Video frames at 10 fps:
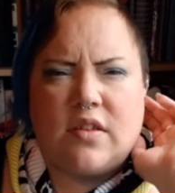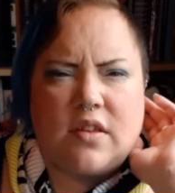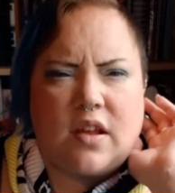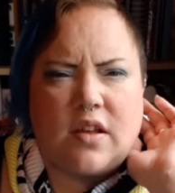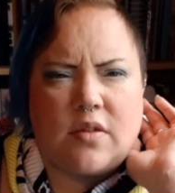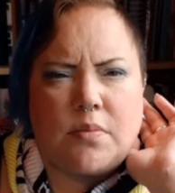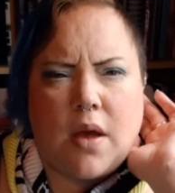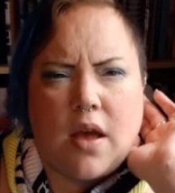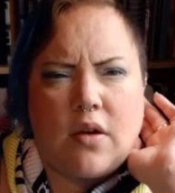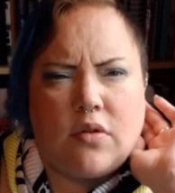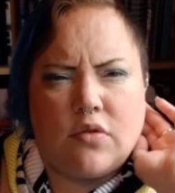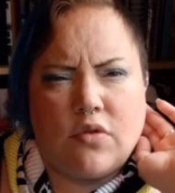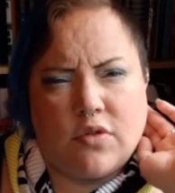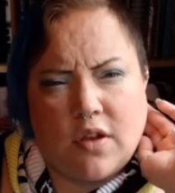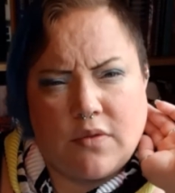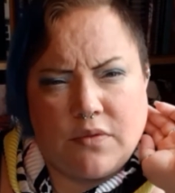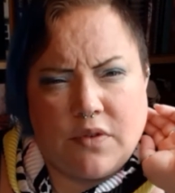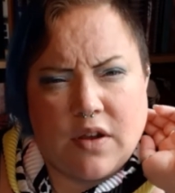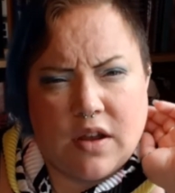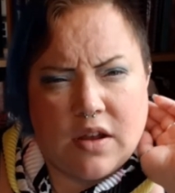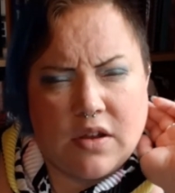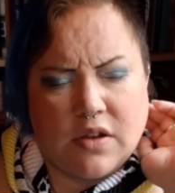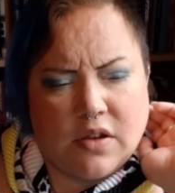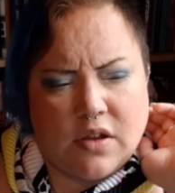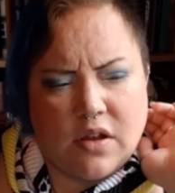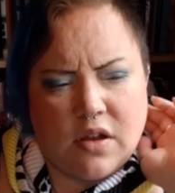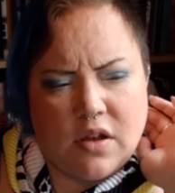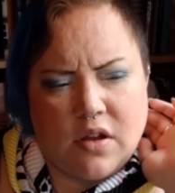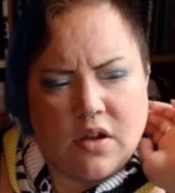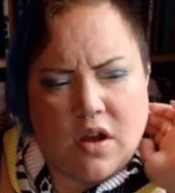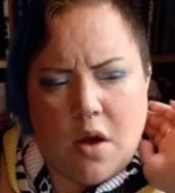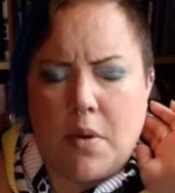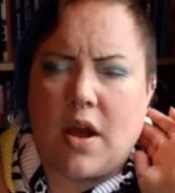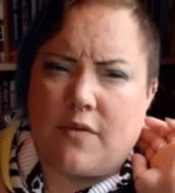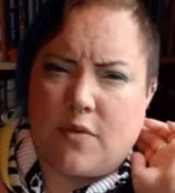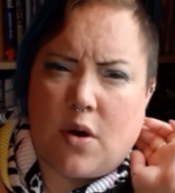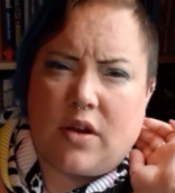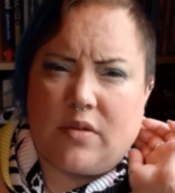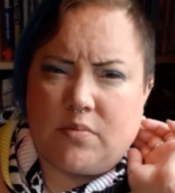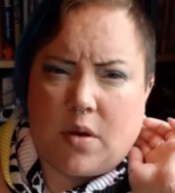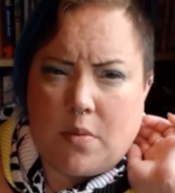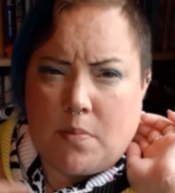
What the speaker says: £6 or something. On my other one, my